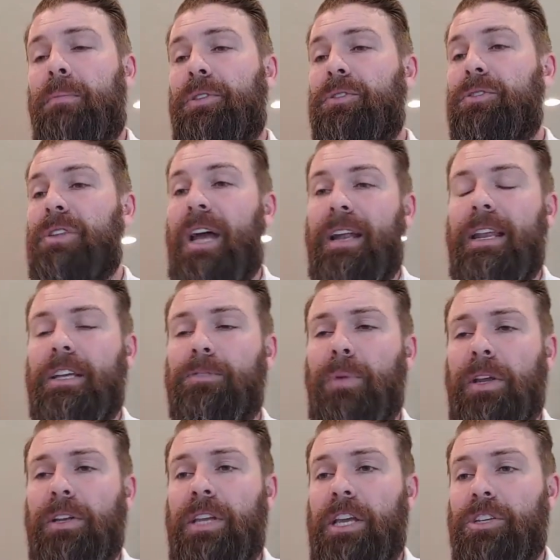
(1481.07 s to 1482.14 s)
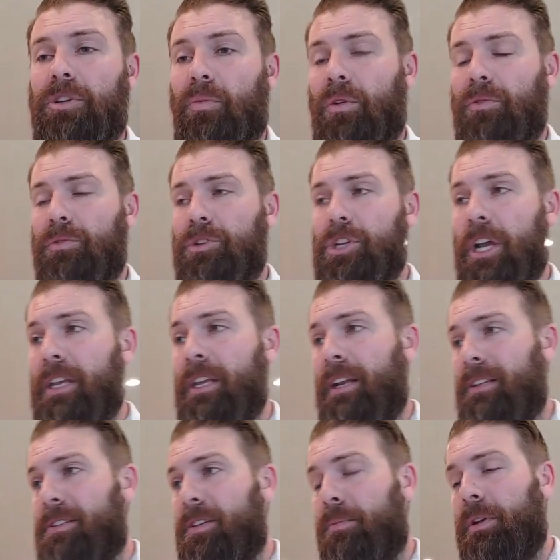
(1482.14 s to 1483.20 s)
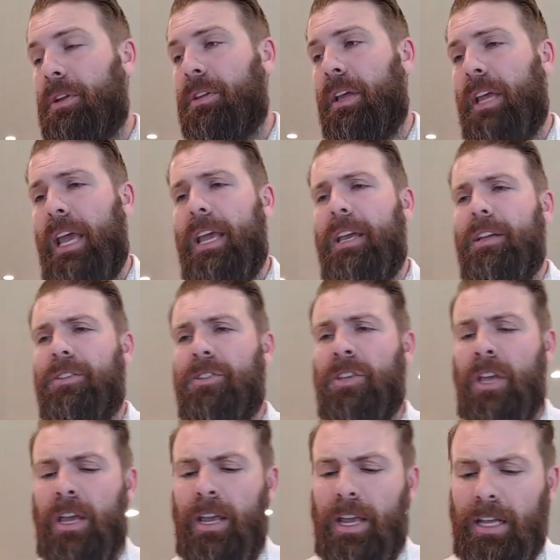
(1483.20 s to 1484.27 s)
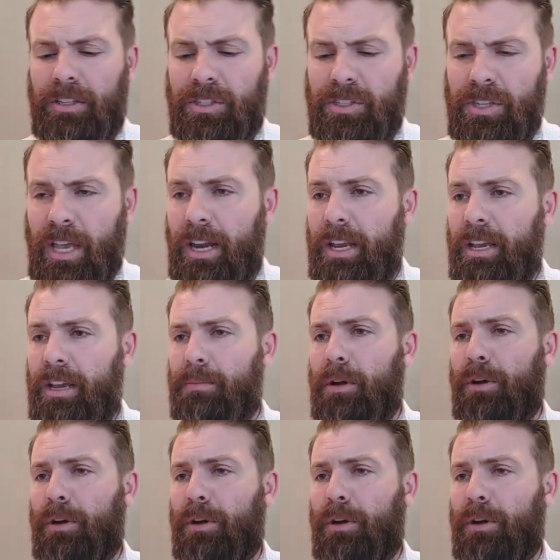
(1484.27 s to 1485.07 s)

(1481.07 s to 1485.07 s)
But there's not an expectation where we're checking on somebody like, "Hey, it's it's 10 a.m.